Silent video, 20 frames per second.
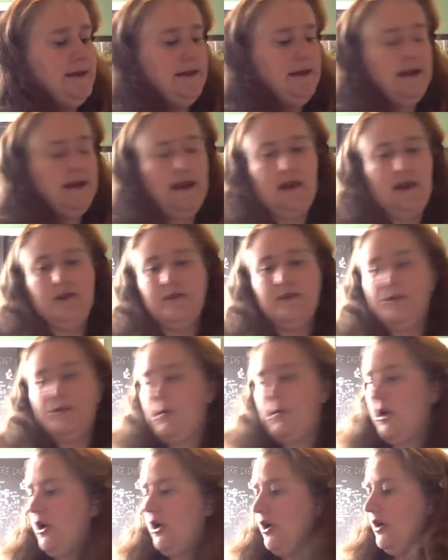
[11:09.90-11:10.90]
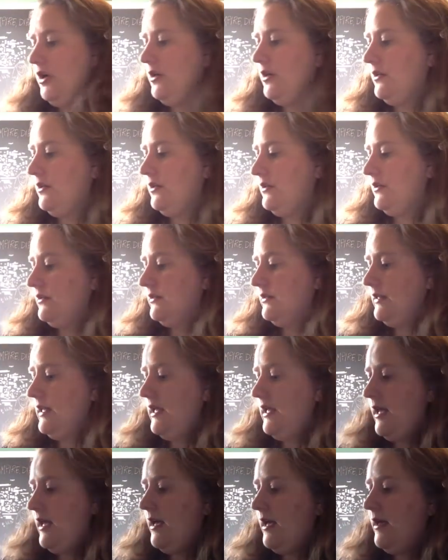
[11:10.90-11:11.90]
Now some haul.
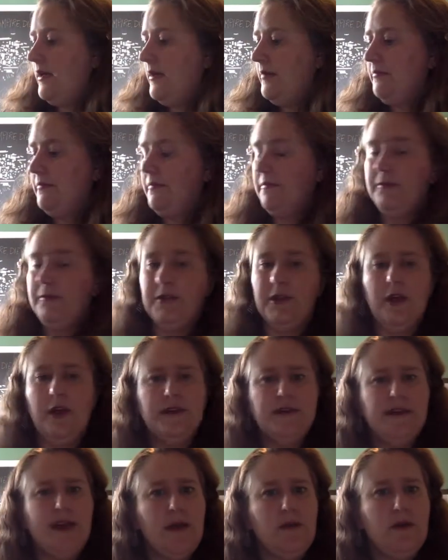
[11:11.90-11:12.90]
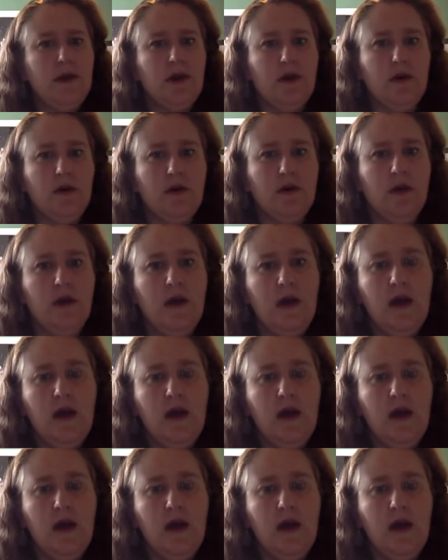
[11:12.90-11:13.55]
Long time ago,